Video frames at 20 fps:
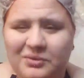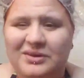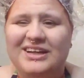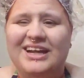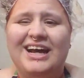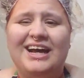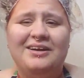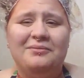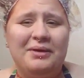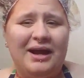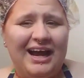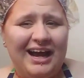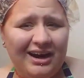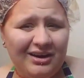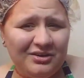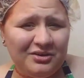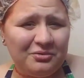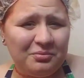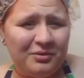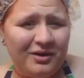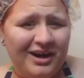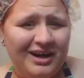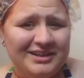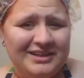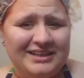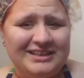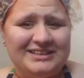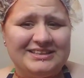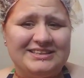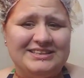when I'm out of
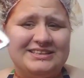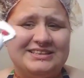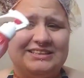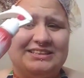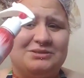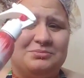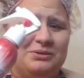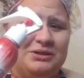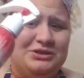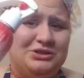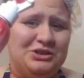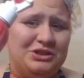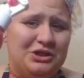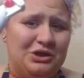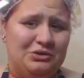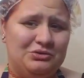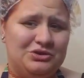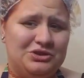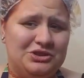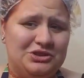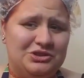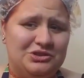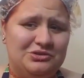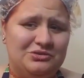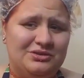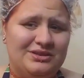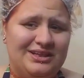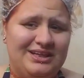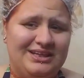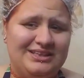products, this is my
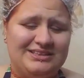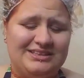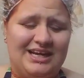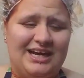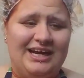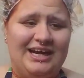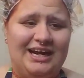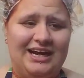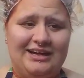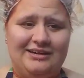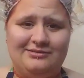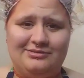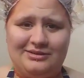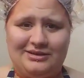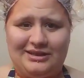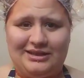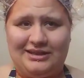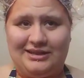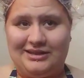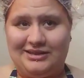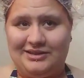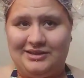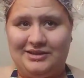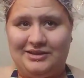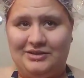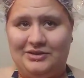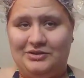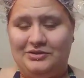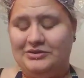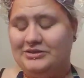to-go-to because I have
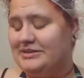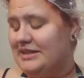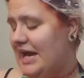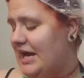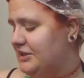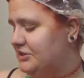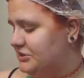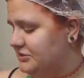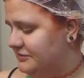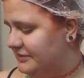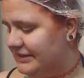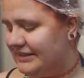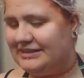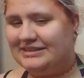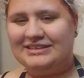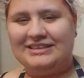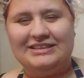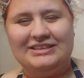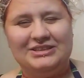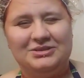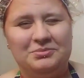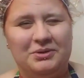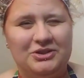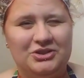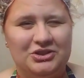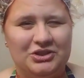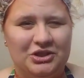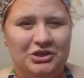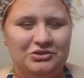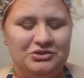a little stash of these. It's my
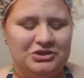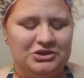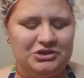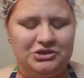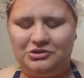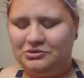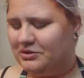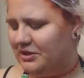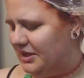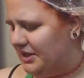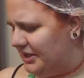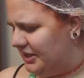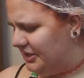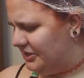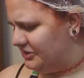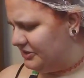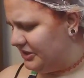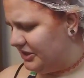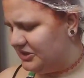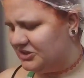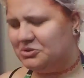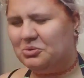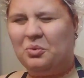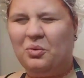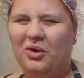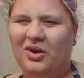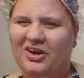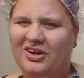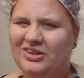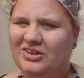to-go-to. It does
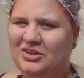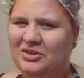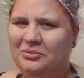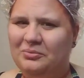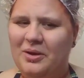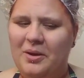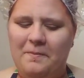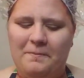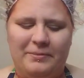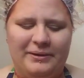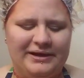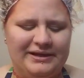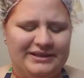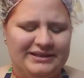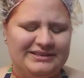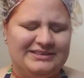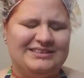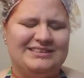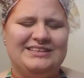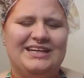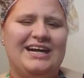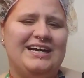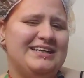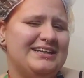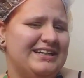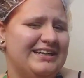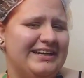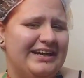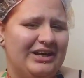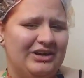work a little bit, but it's
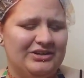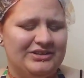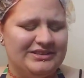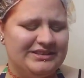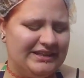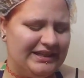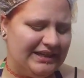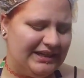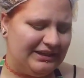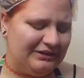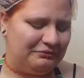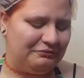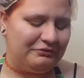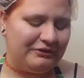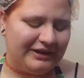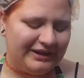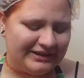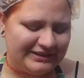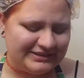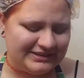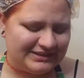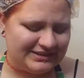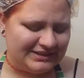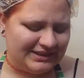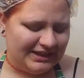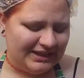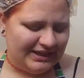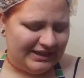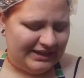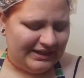not a guarantee fix.
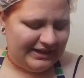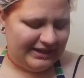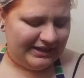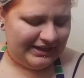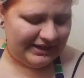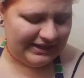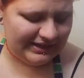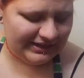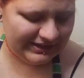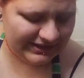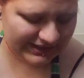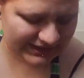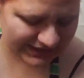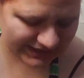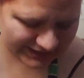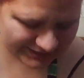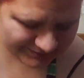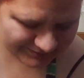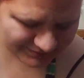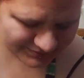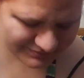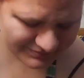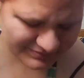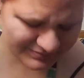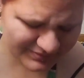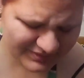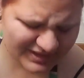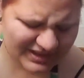And then